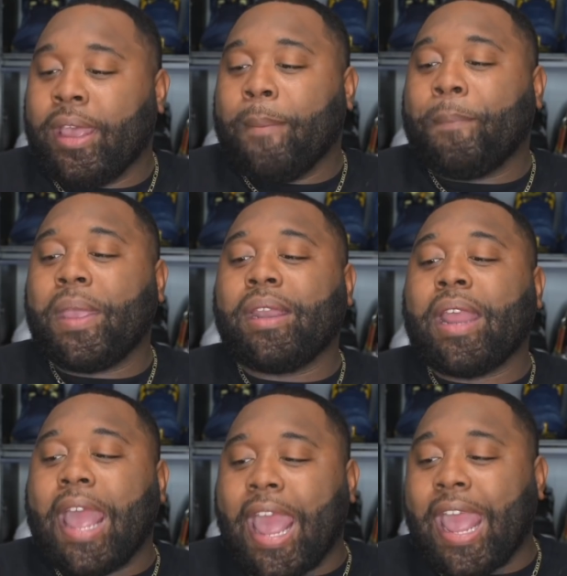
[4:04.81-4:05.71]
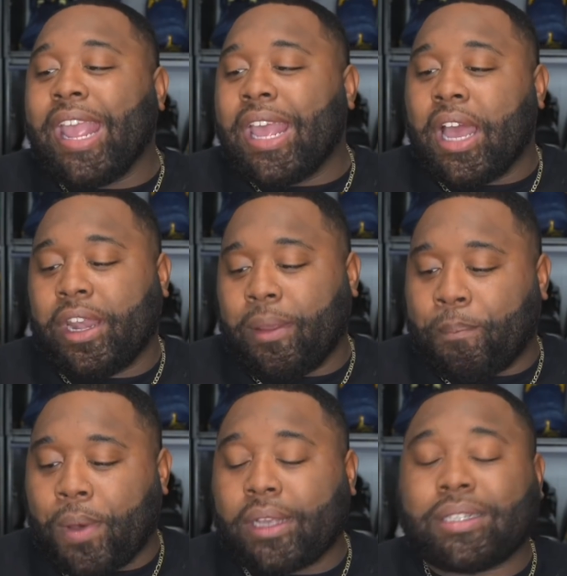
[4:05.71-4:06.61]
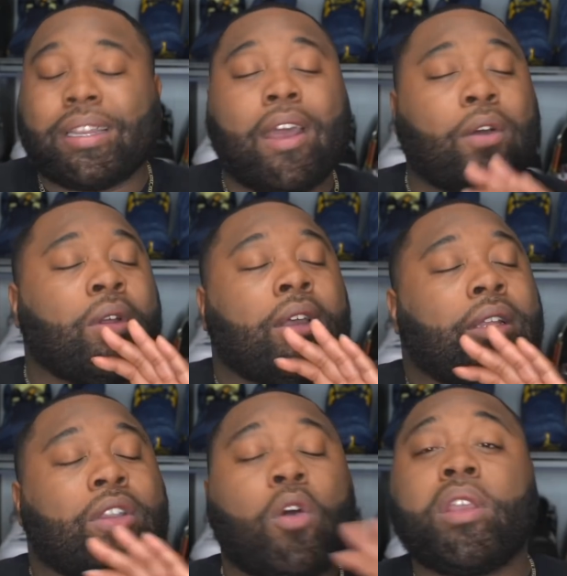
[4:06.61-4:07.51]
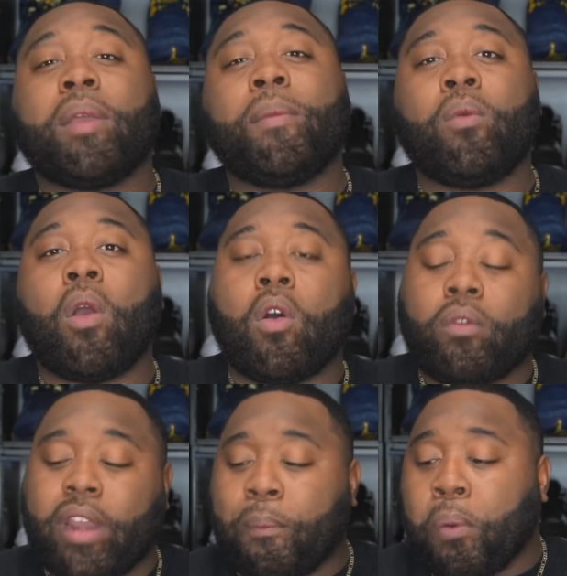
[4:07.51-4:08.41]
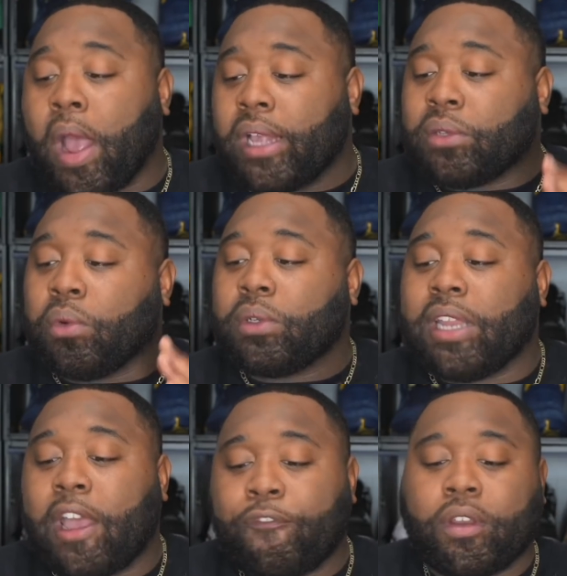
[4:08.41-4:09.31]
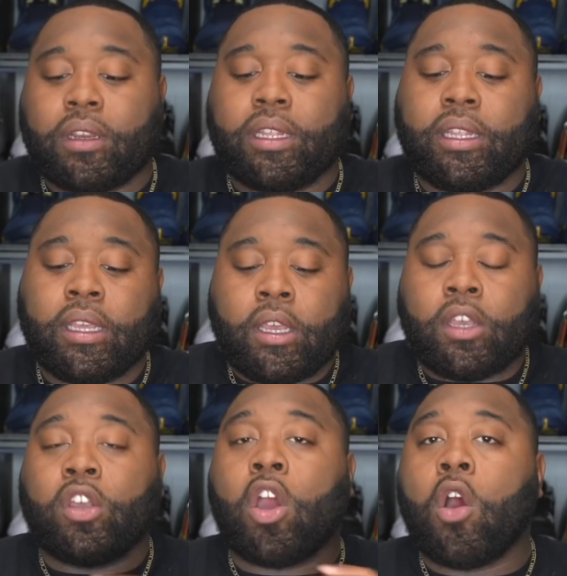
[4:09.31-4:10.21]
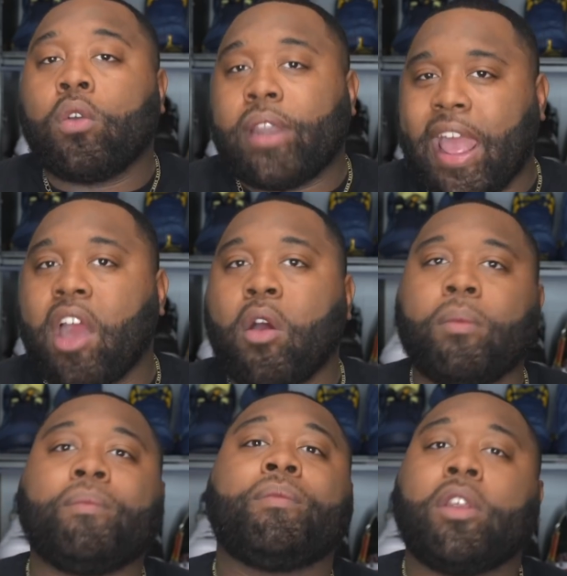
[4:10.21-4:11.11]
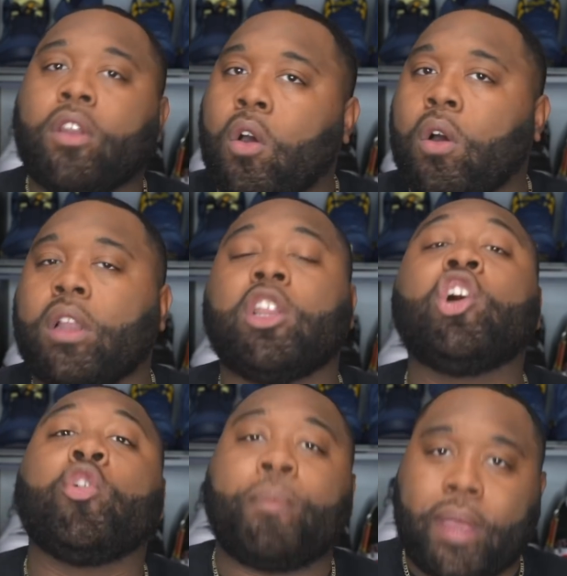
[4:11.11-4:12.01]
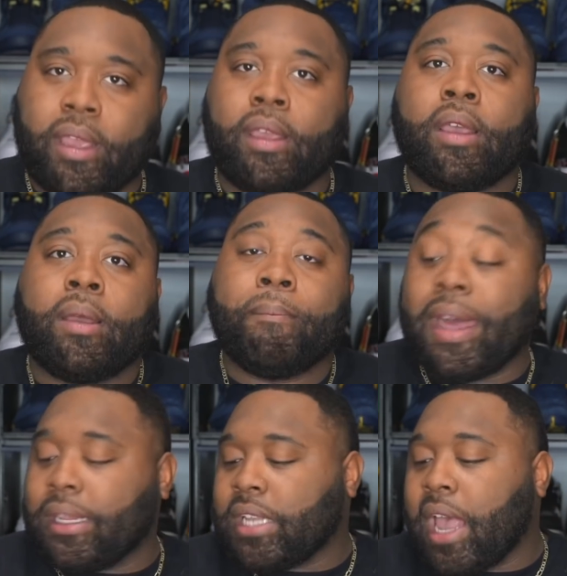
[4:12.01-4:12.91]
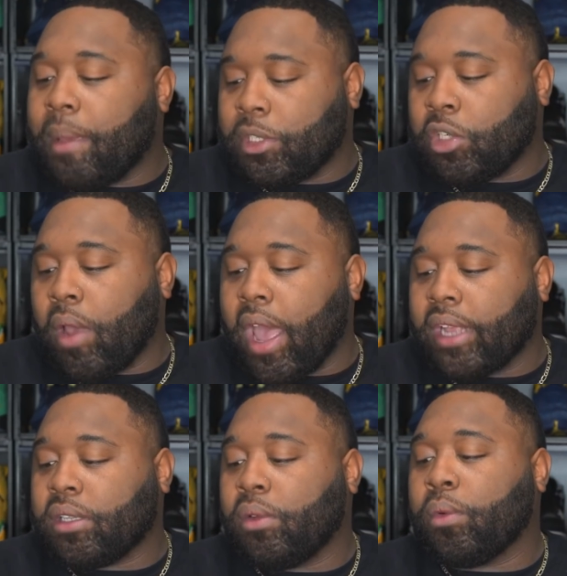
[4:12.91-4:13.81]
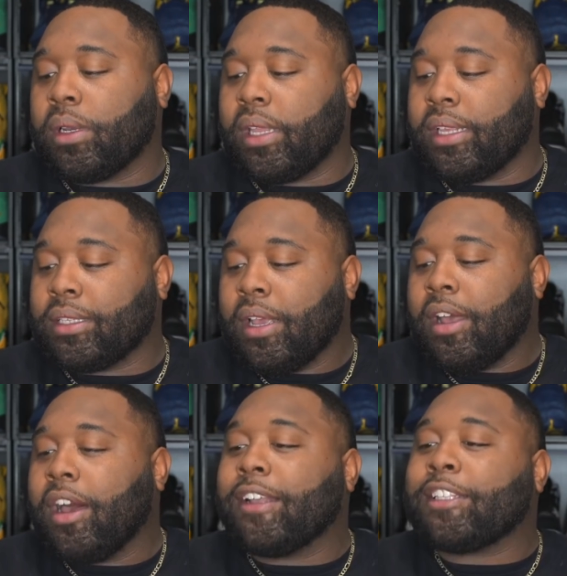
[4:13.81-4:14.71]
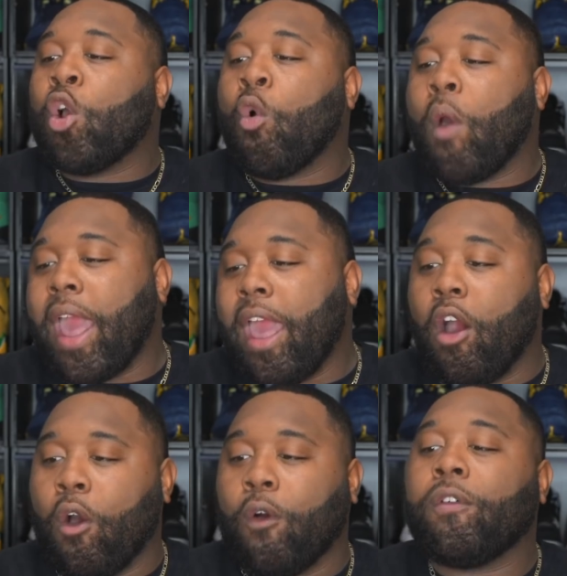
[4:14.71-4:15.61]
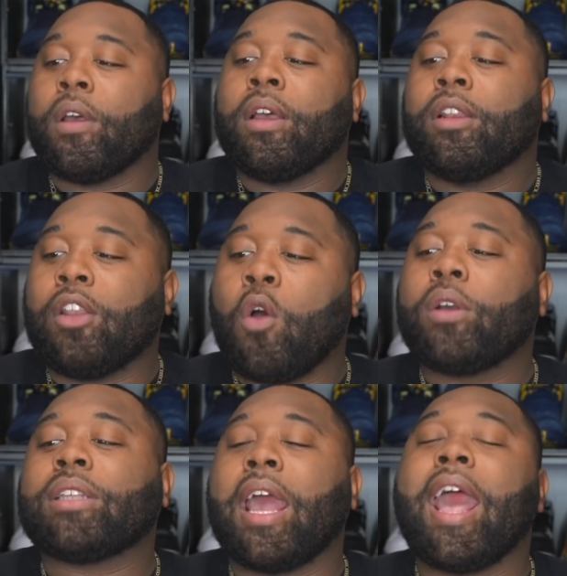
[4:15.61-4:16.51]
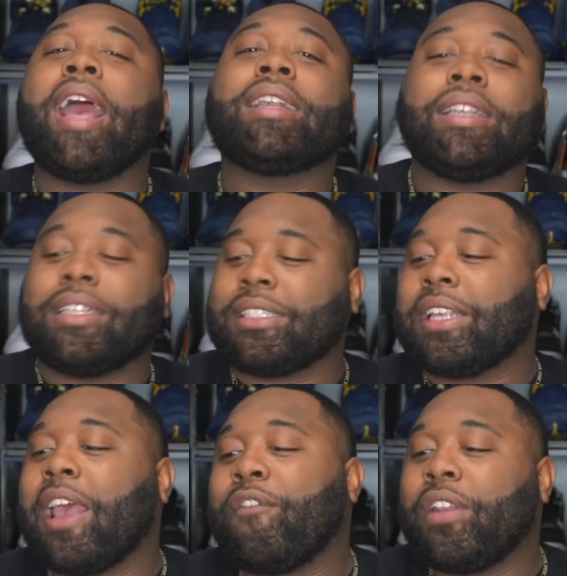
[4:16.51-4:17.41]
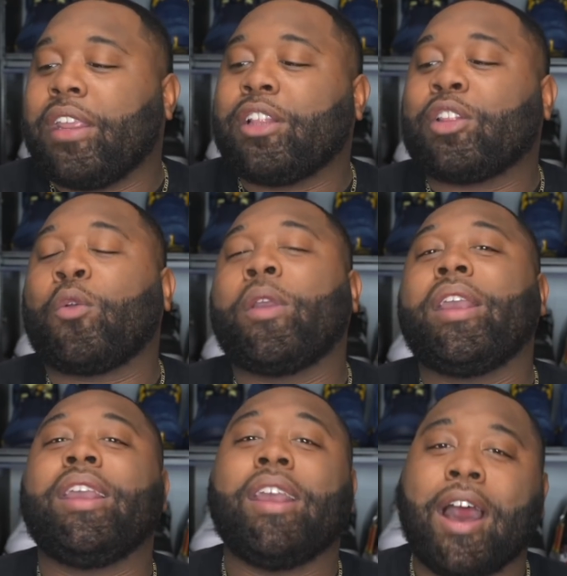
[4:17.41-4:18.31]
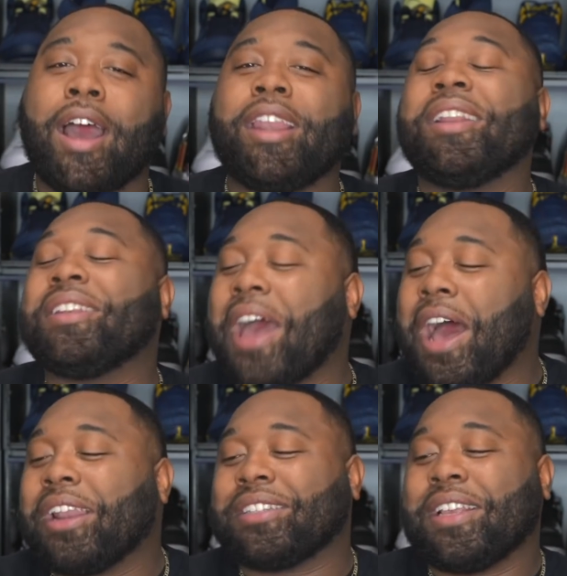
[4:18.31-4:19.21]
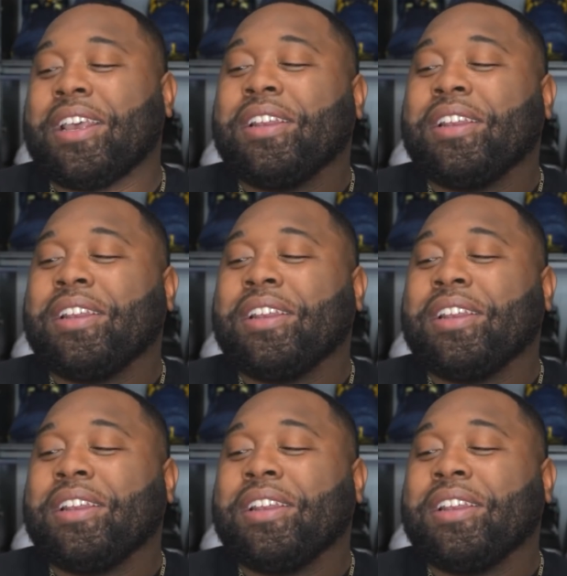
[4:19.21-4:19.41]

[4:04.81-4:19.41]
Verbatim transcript: being at eight hundred bucks, now, don't get me wrong, that price will definitely go down, you know, a little bit by the time the shoe actually released. A twelve lowest ask is seven thousand three hundred dollars.